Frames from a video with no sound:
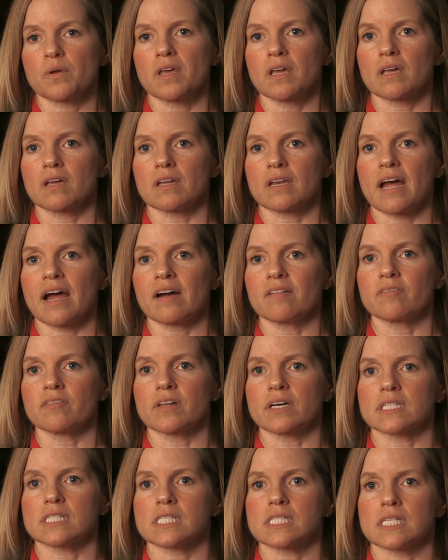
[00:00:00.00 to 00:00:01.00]
he could have
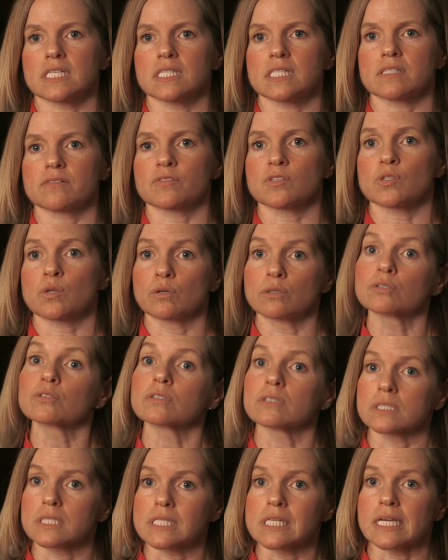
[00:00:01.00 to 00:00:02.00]
that sense of
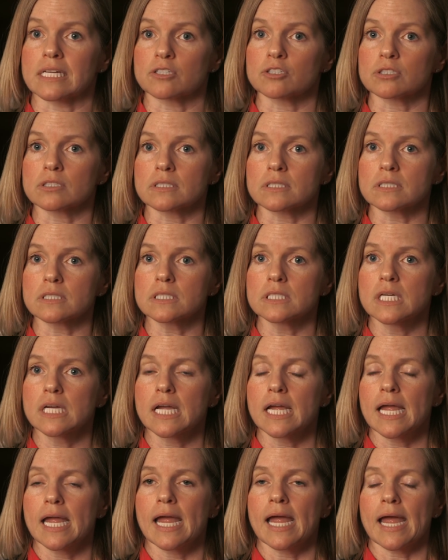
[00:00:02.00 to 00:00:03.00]
socialization
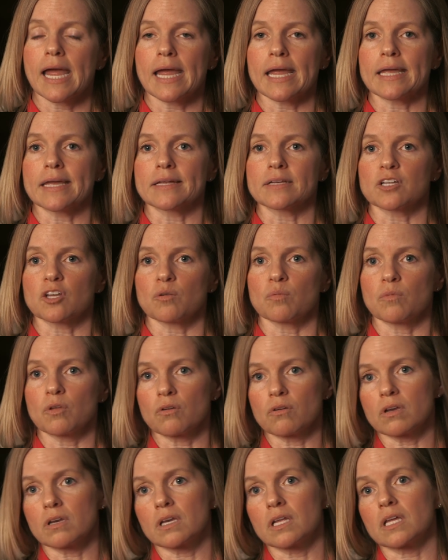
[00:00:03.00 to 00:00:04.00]
and
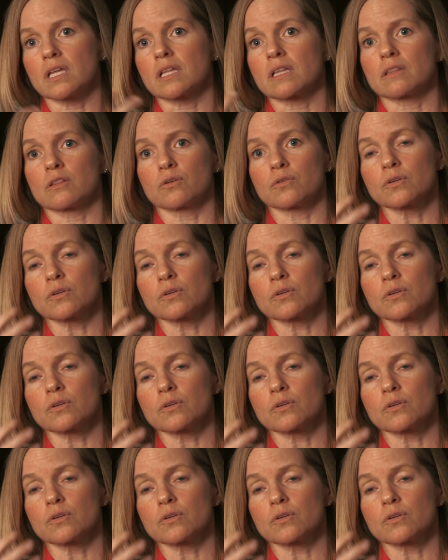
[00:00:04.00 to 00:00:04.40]
community and